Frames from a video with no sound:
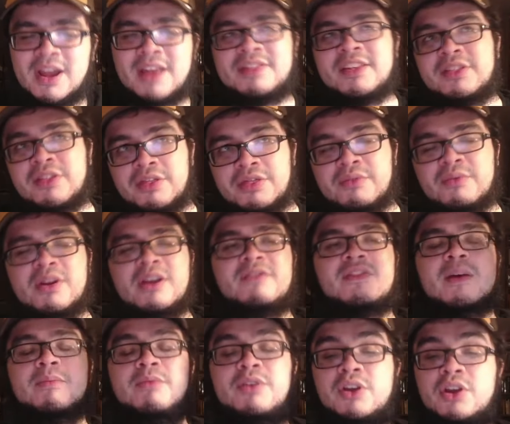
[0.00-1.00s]
I think the three of
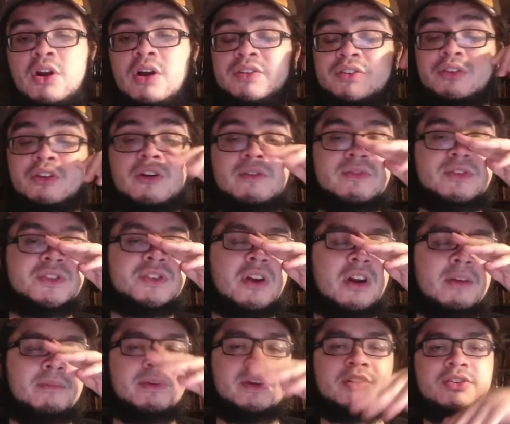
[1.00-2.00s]
them, you could also go for
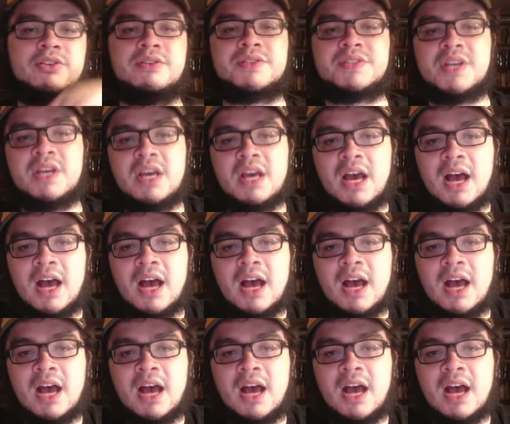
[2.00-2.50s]
starting pitchers.